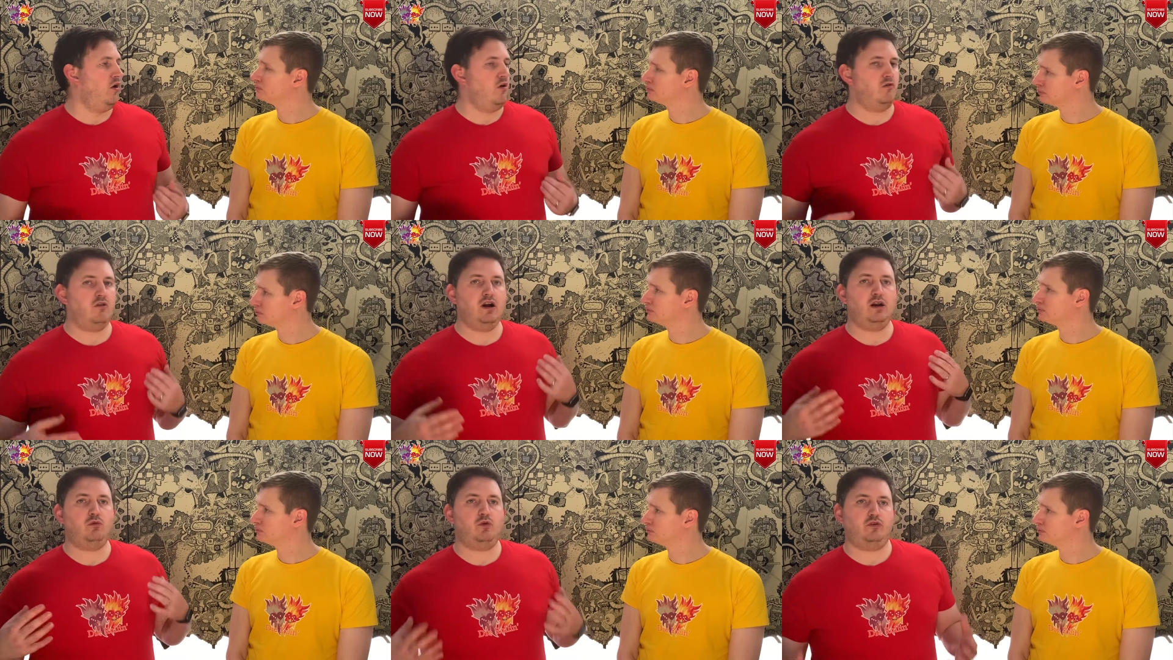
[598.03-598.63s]

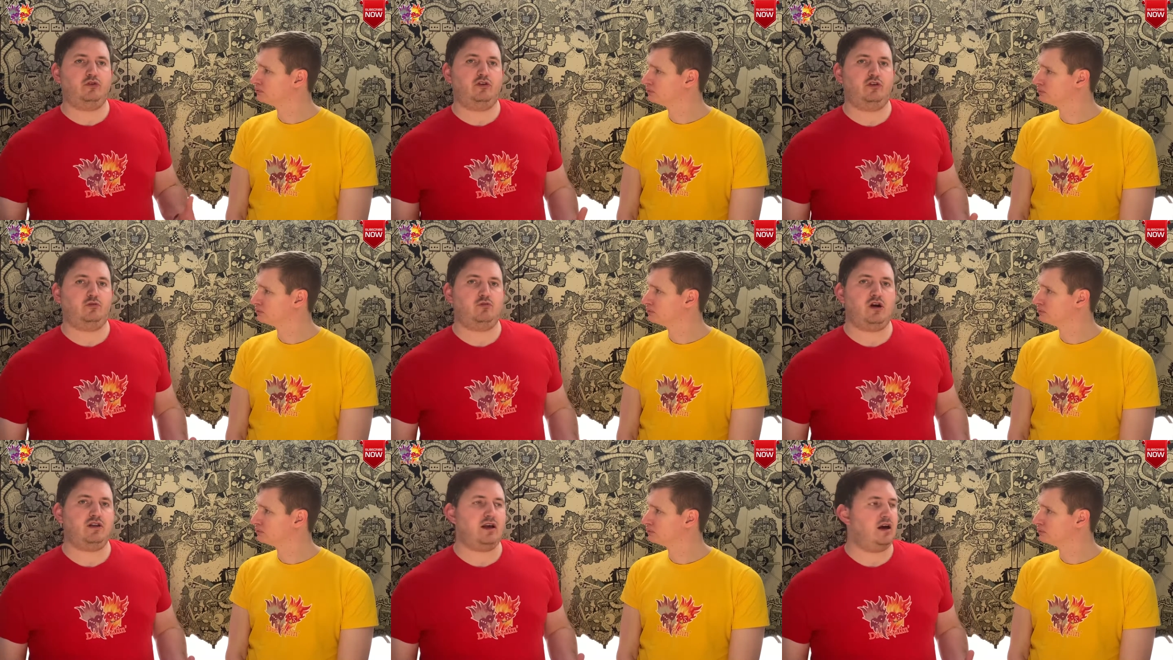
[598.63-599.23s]
Speaker 1: really want to
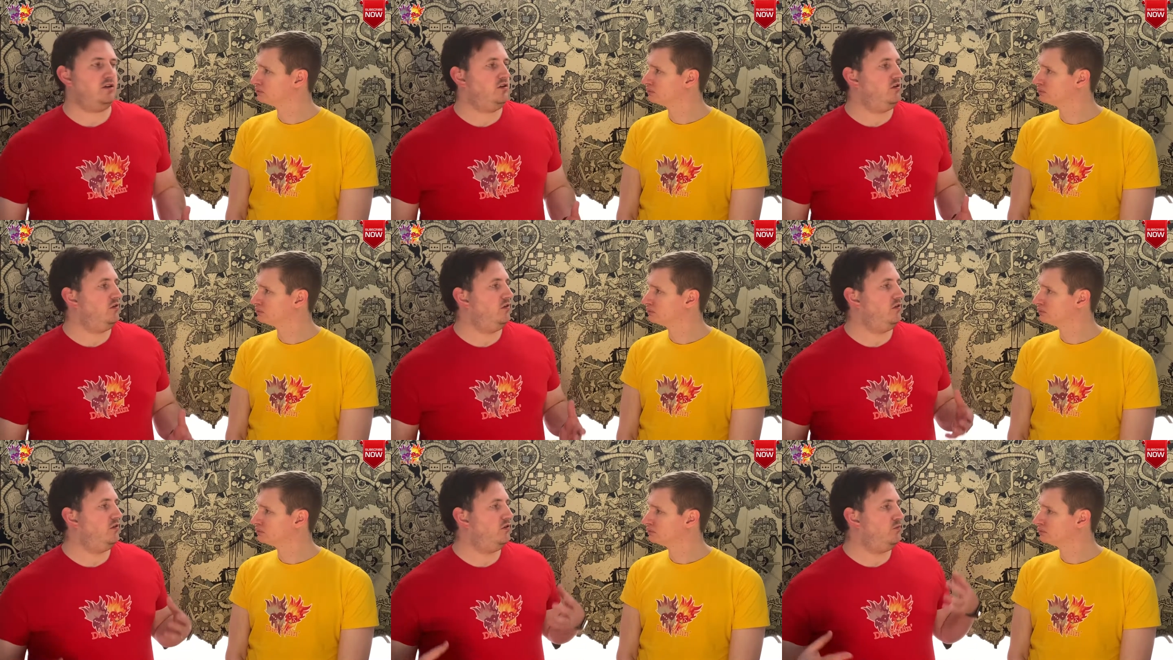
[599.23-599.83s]
spread that
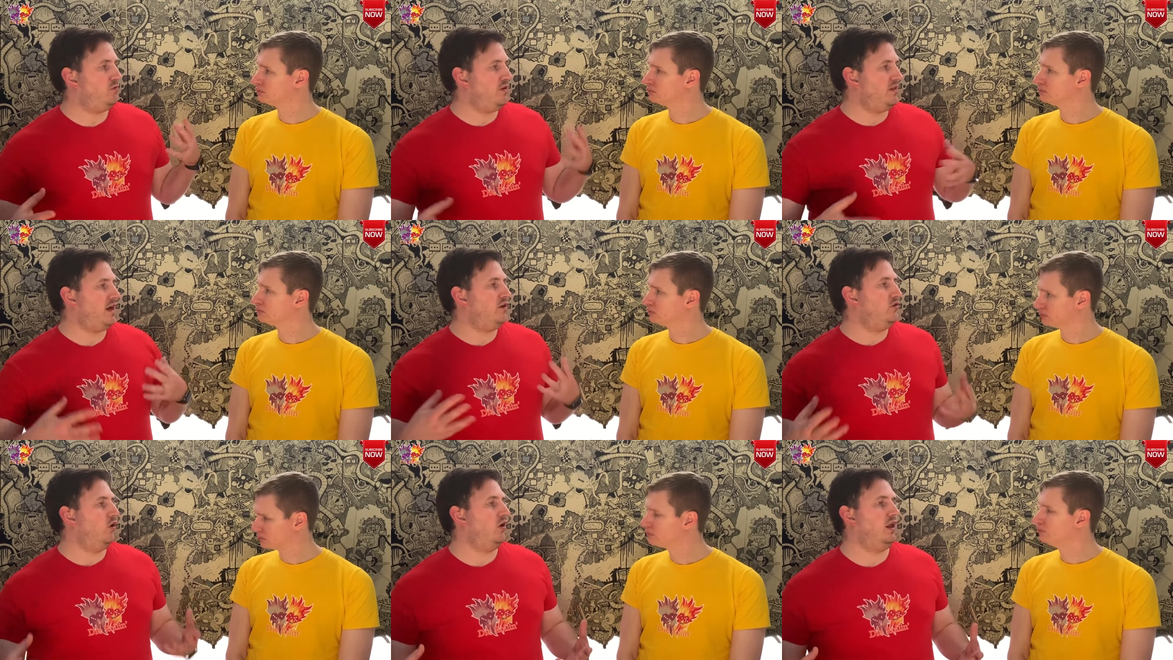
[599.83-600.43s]
spread
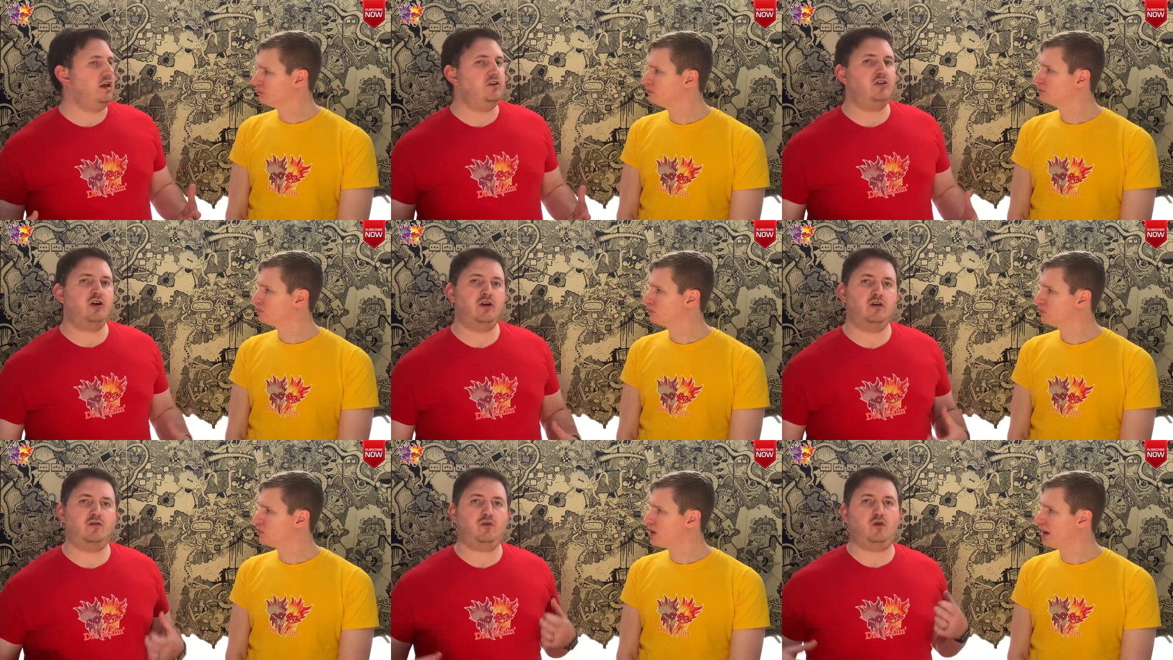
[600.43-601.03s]
that knowledge
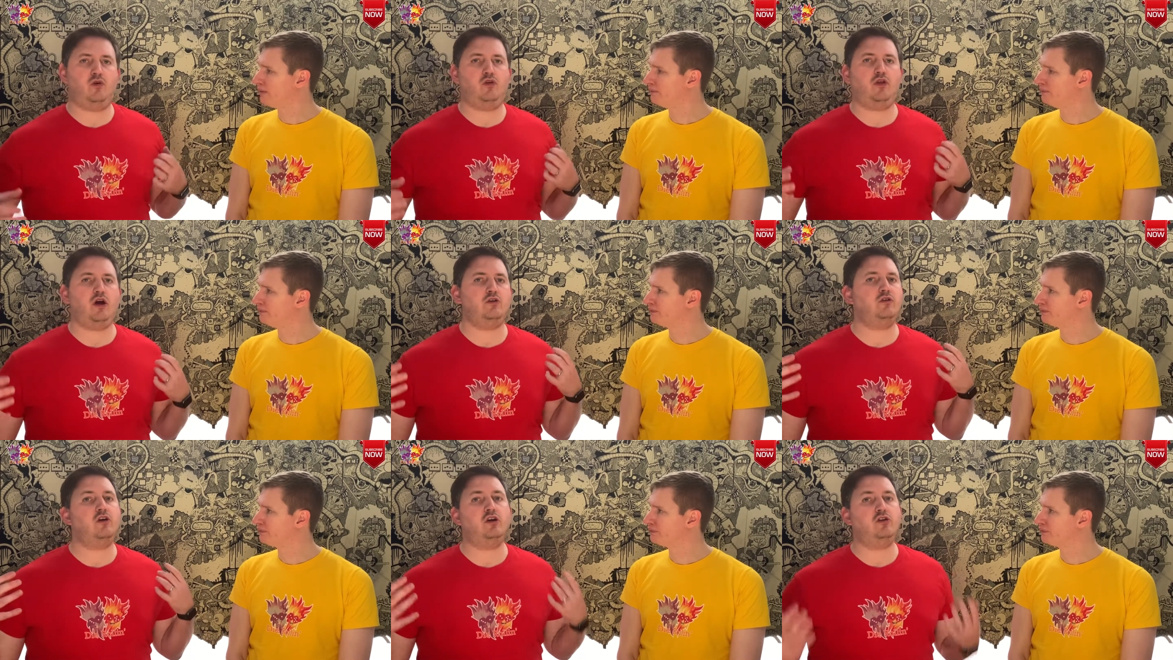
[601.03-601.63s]
for those
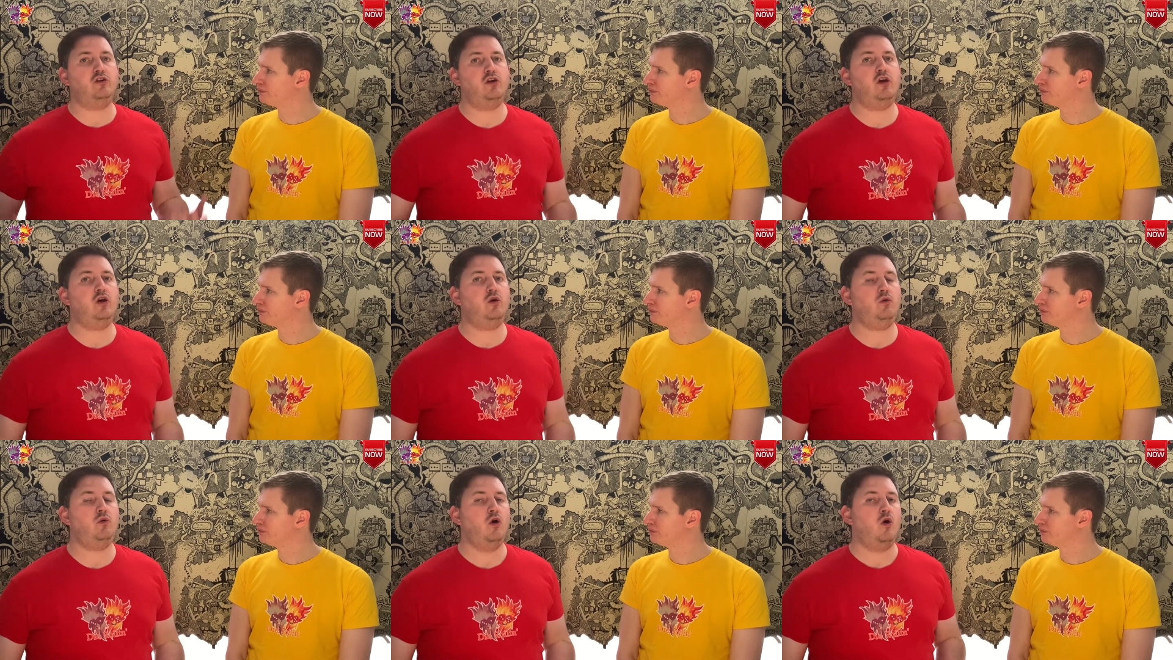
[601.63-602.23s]
who are
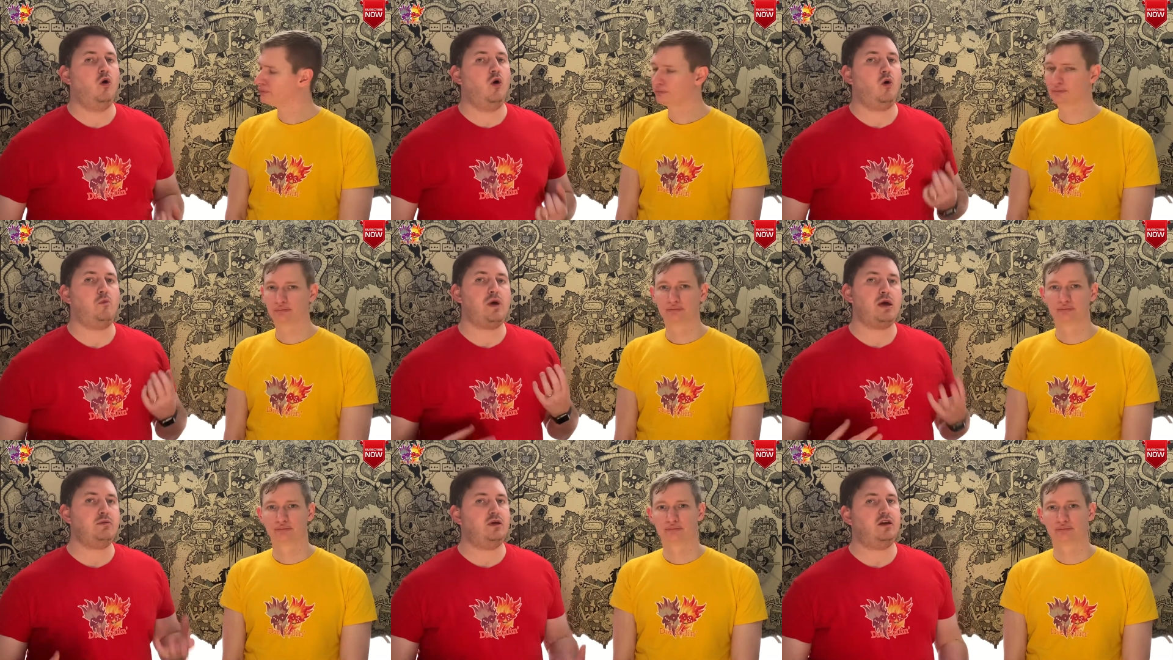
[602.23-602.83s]
new or maybe